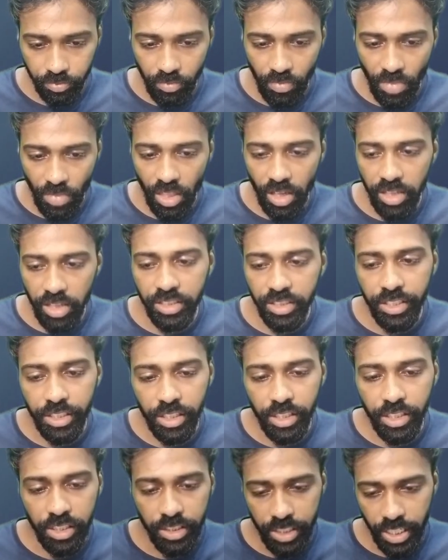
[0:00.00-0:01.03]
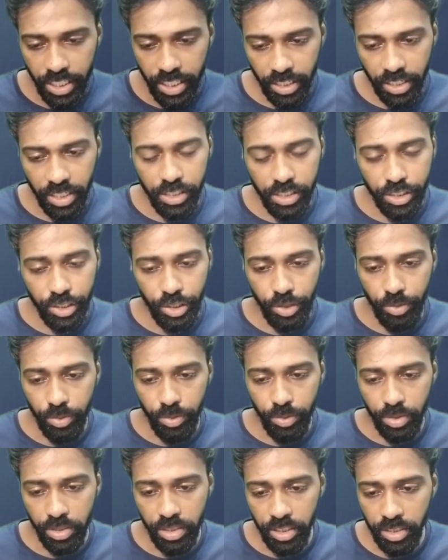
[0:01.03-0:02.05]
central and state agriculture
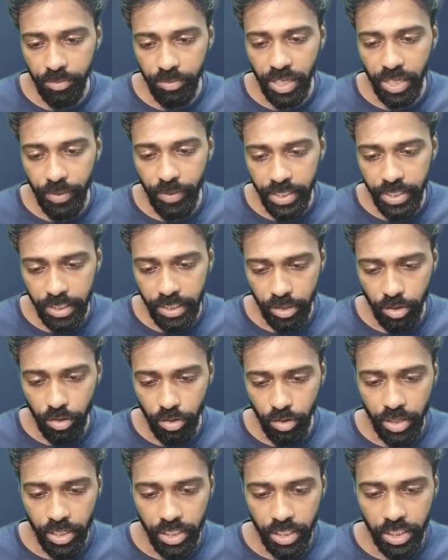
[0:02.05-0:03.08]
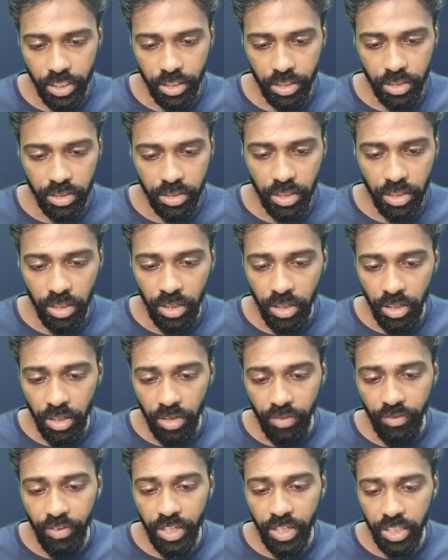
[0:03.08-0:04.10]
universities, private sector organizations,
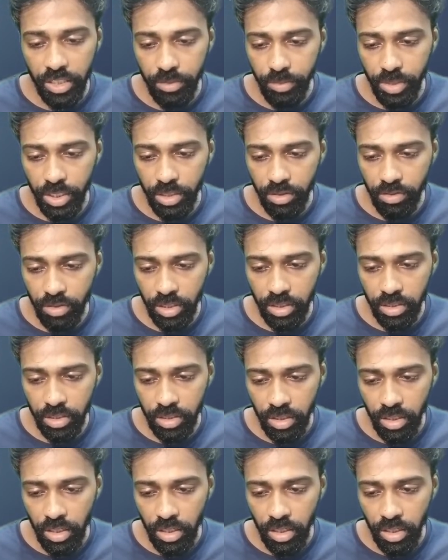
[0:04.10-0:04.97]
various ministries,